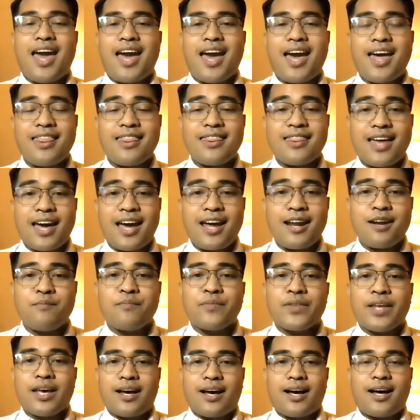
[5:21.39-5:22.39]
And then
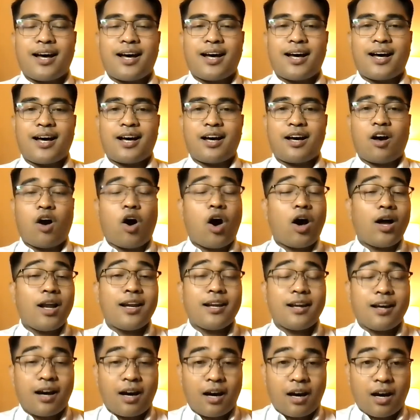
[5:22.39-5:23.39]

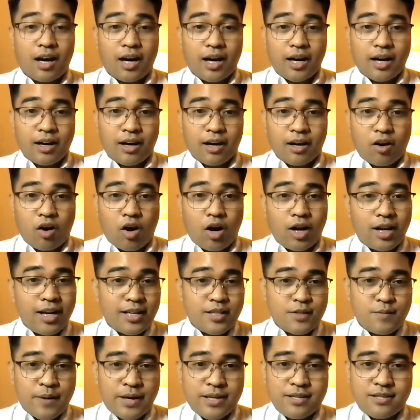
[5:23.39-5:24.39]
all
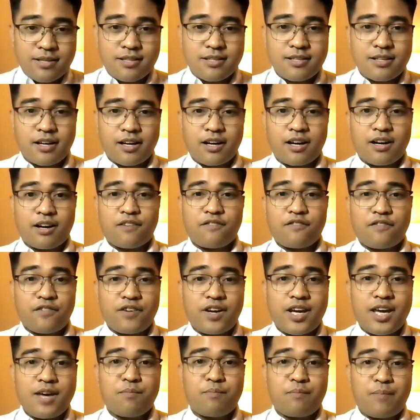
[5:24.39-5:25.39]
expenses are
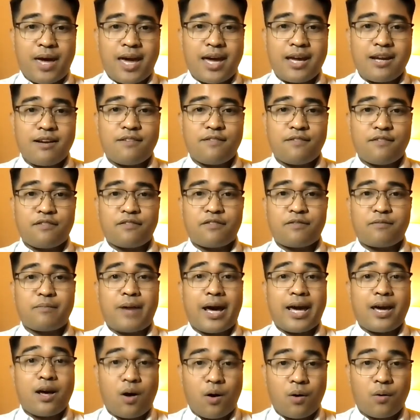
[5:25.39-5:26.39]
free, paid
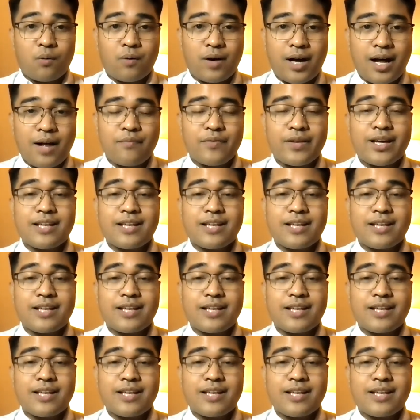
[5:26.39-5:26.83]
by OWWA,